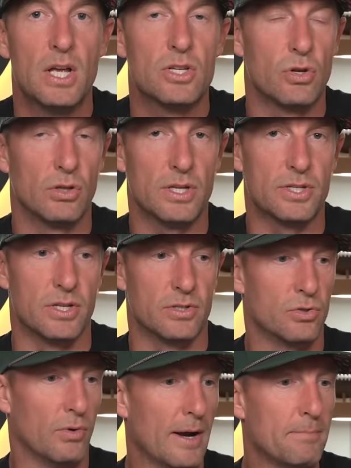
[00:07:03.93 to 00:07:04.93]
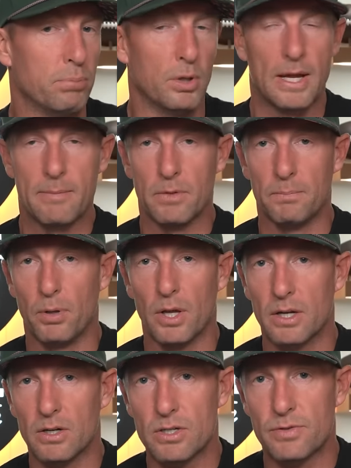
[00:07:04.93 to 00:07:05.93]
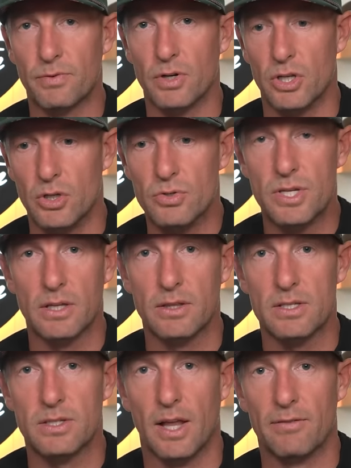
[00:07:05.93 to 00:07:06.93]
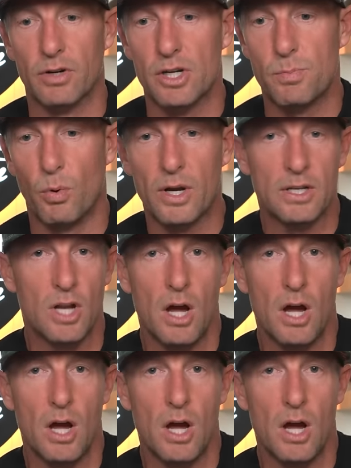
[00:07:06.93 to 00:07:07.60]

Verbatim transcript: So listen, do I blame the players for using this leverage point?